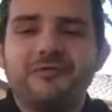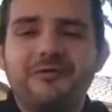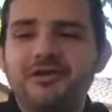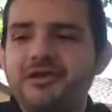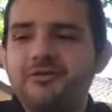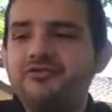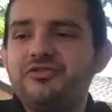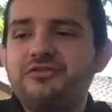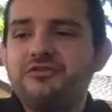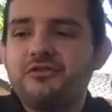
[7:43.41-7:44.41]
I mean, it was
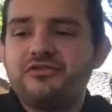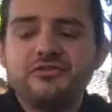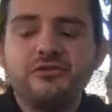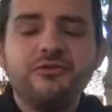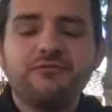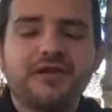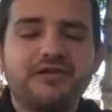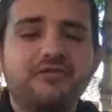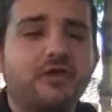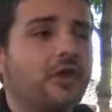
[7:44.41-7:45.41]
just a snooze fest